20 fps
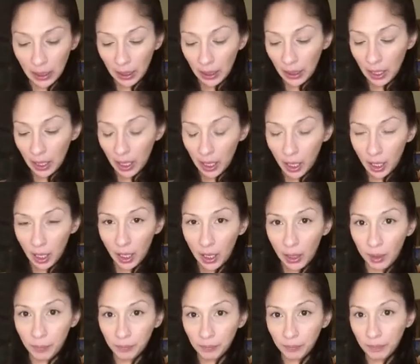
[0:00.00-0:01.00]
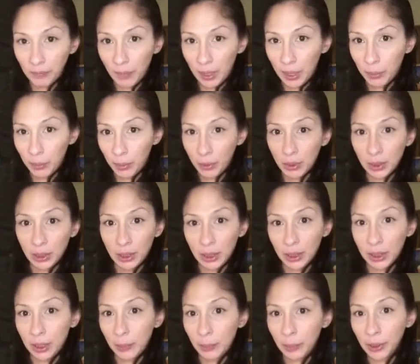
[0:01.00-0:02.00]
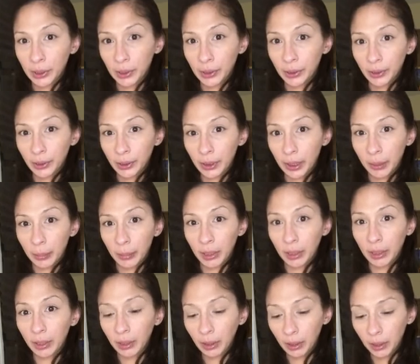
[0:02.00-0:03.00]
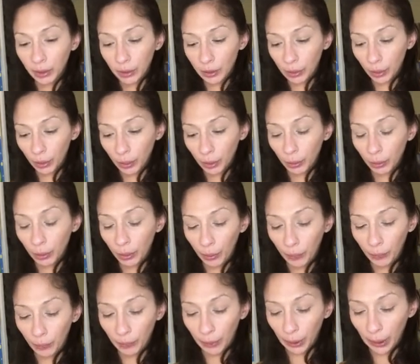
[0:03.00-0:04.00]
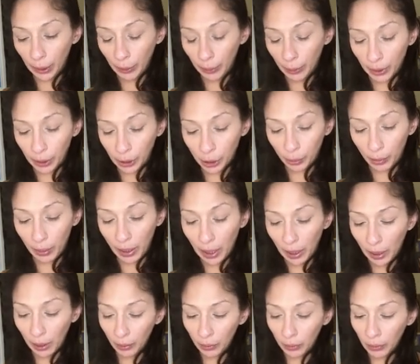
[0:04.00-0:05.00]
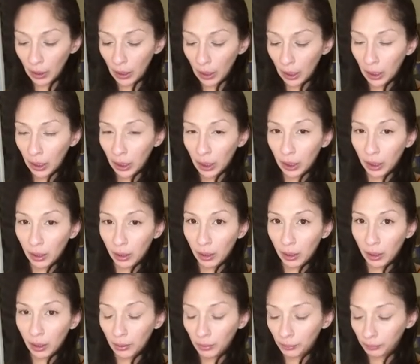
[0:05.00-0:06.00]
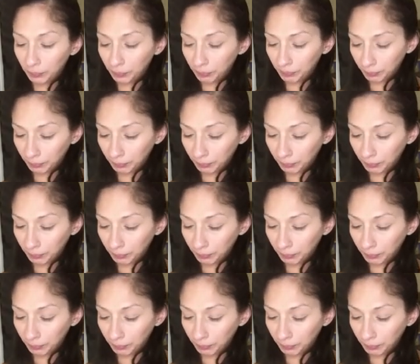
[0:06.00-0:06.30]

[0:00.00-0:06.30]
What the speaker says: I posted the picture in the beginning, so hopefully you picked your pal. Um,